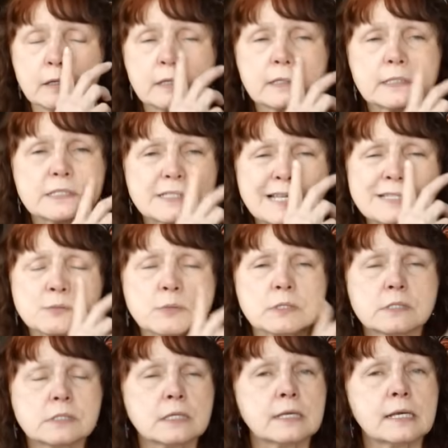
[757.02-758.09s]
because that's
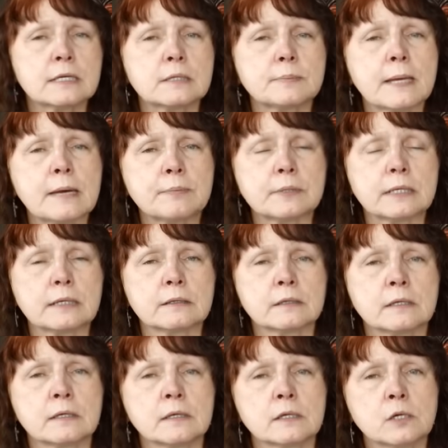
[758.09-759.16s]
what's going to end up happening.
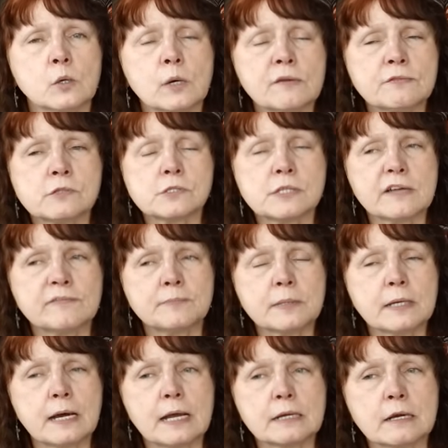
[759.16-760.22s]
Whoever's left
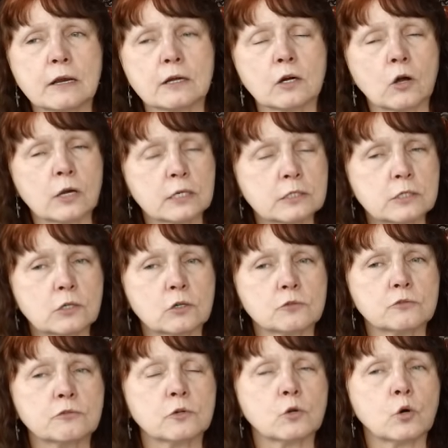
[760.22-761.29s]
behind are going to go
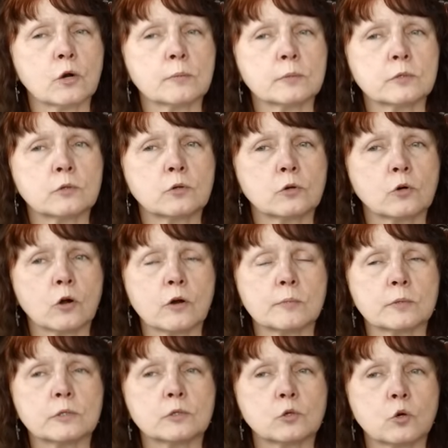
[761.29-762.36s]
through a horrible,
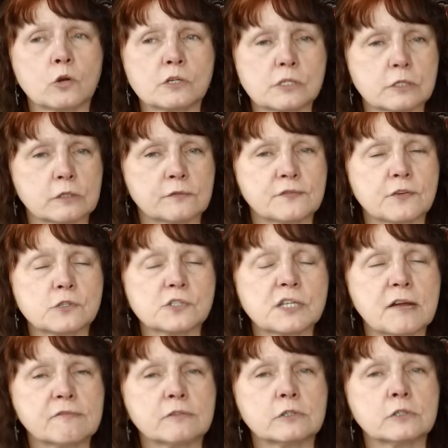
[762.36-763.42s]
horrible ordeal for
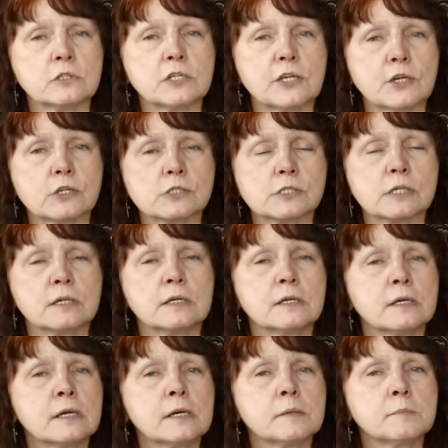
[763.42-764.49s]
several years.
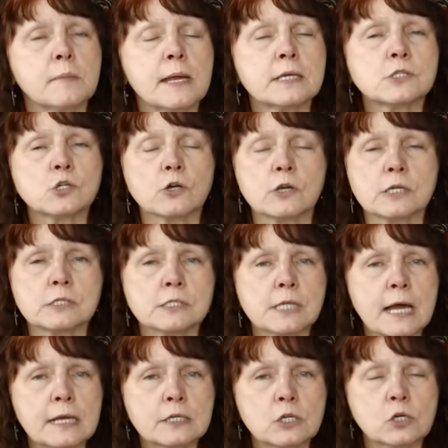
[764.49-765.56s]
Make sure it's
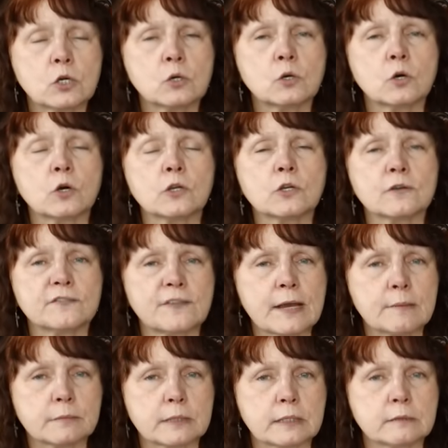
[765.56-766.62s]
not you or your
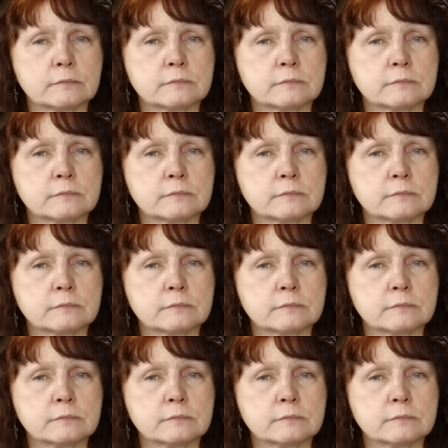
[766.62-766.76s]
family.